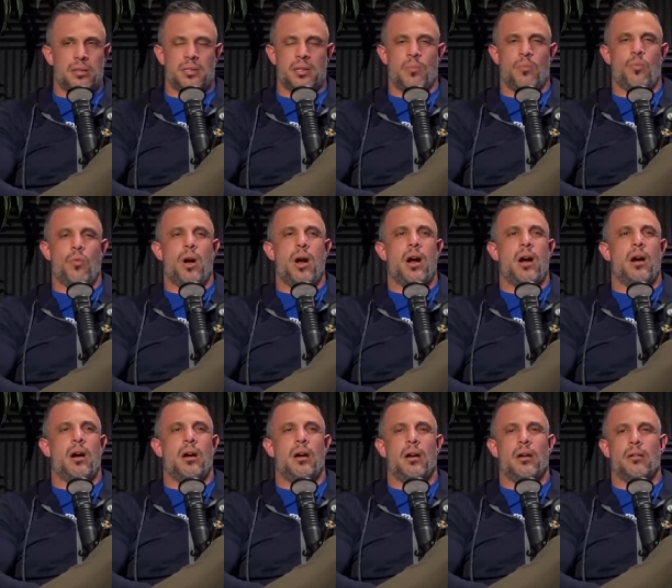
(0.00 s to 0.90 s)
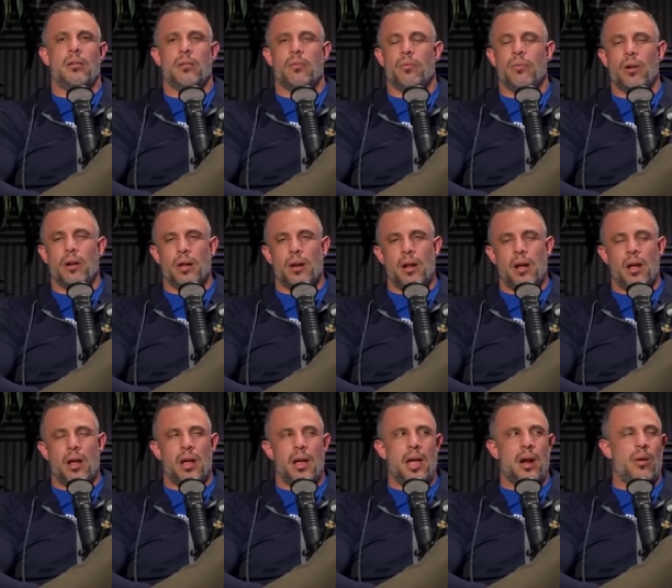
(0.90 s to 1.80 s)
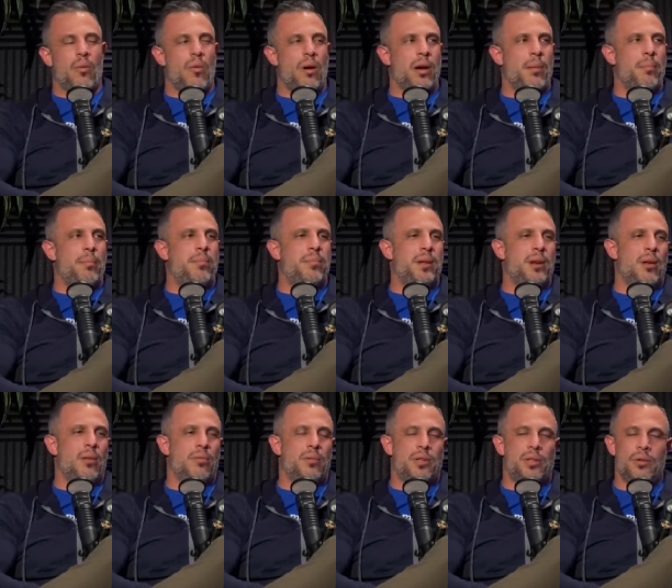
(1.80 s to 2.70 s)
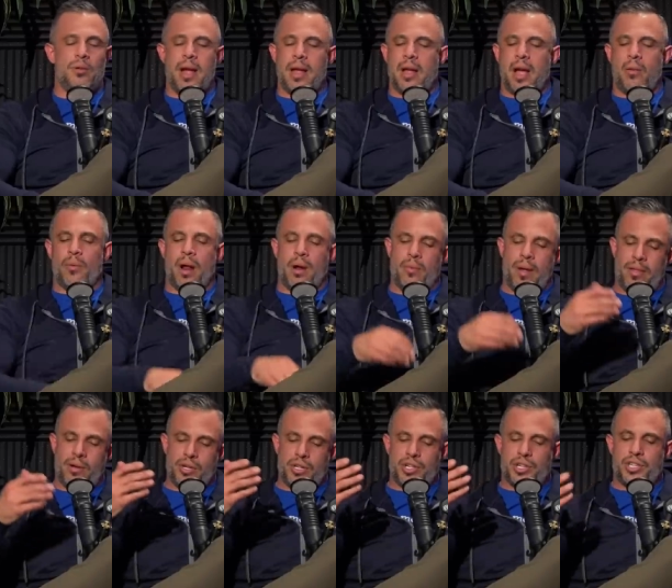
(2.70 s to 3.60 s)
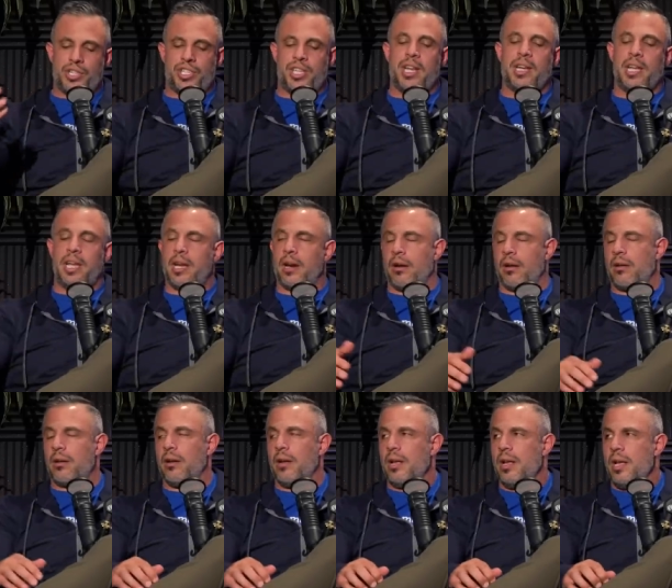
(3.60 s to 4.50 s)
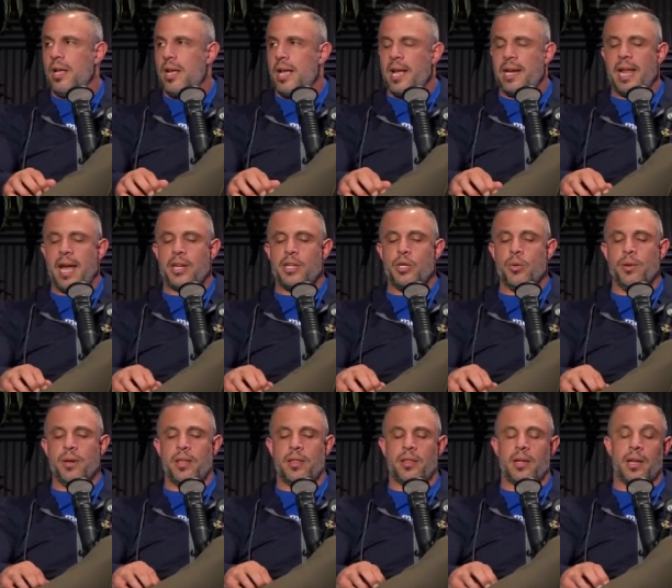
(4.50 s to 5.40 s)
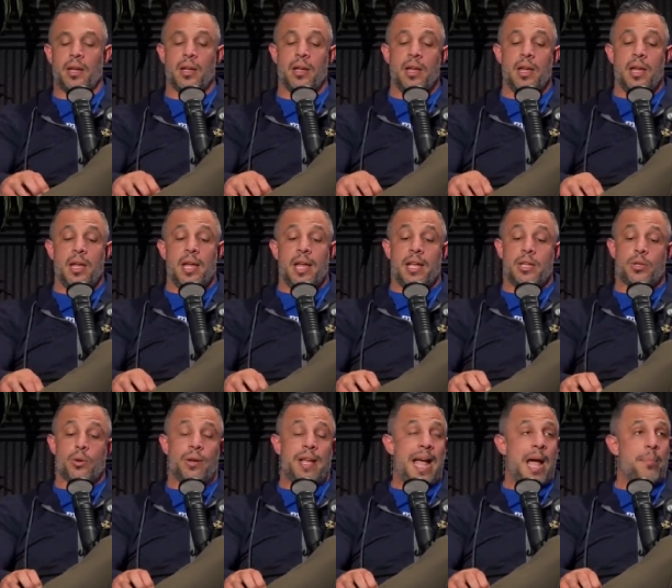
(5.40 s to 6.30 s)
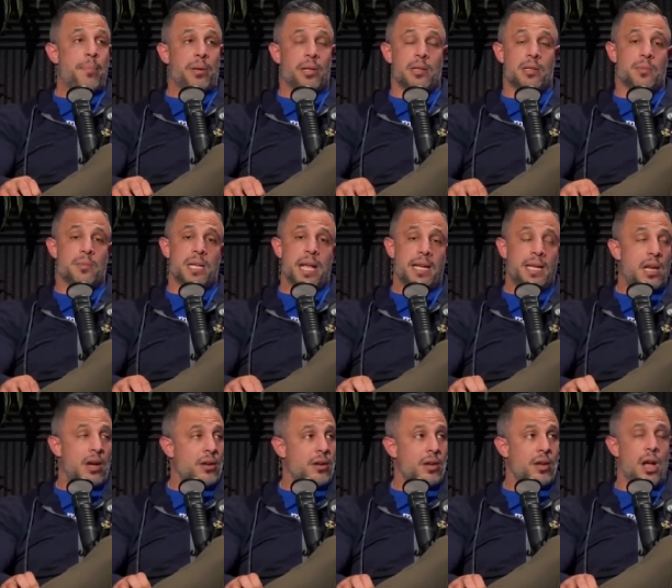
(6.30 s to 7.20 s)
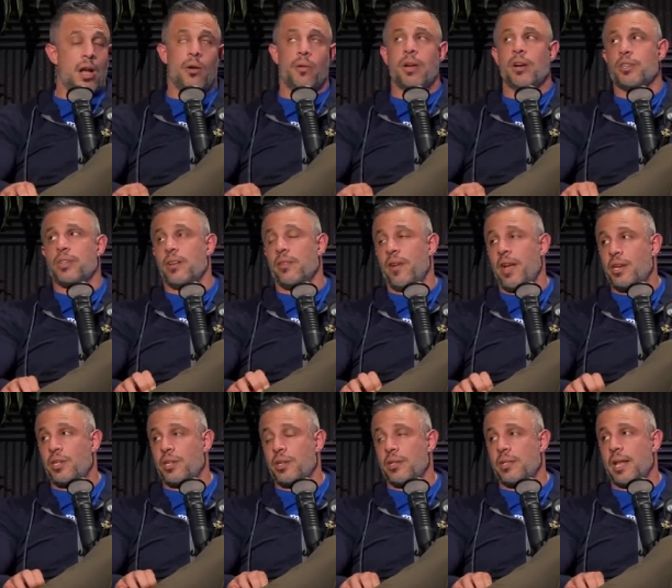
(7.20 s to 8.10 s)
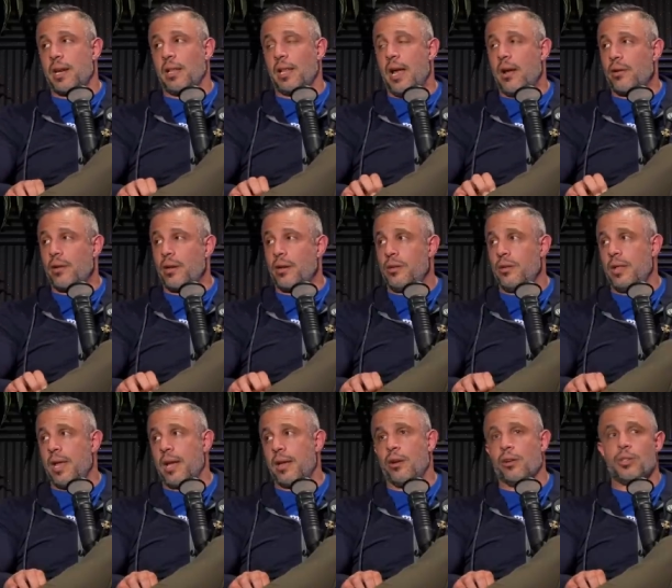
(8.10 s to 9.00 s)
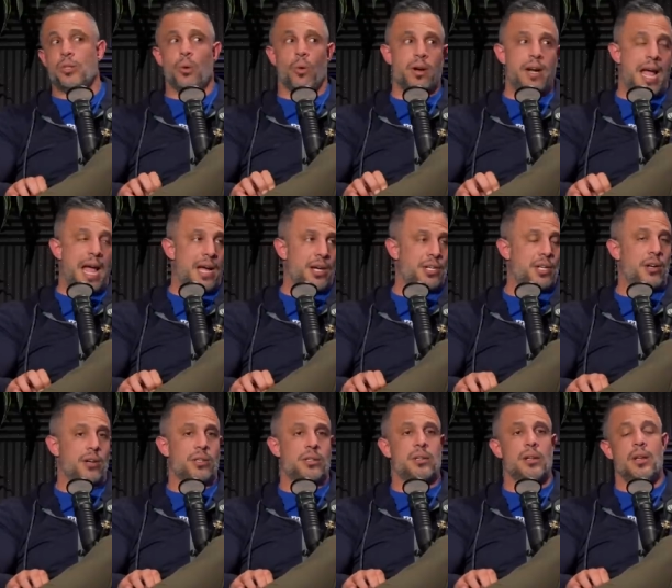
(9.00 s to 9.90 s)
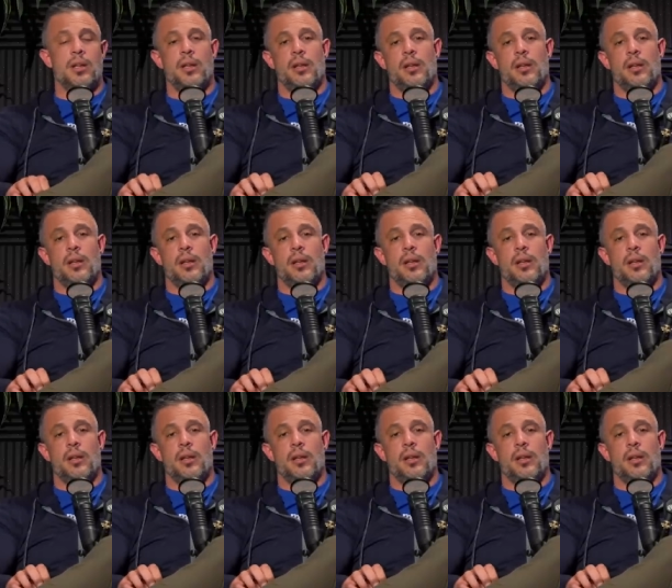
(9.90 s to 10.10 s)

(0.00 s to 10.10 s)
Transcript: somewhere. Work, and, extra work. I don't want to, you know, do, I, I'd rather just sit here and not do anything. And so capitalism's like, here you go. Here's innovations that allow you to do that. Here's DoorDash. Here's